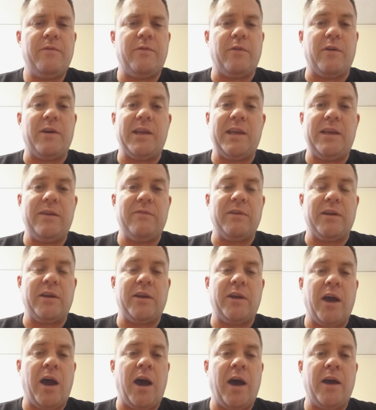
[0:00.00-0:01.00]
for
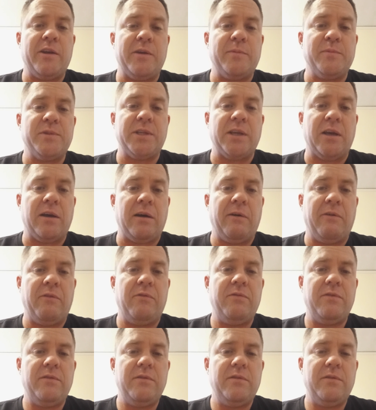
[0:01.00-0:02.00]
even God Himself
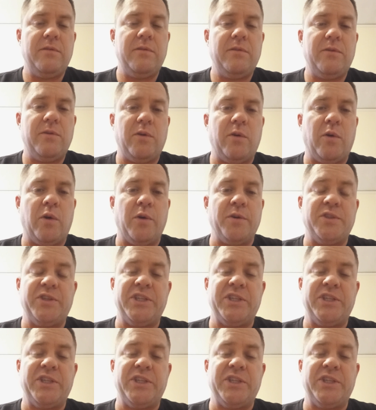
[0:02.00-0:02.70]
or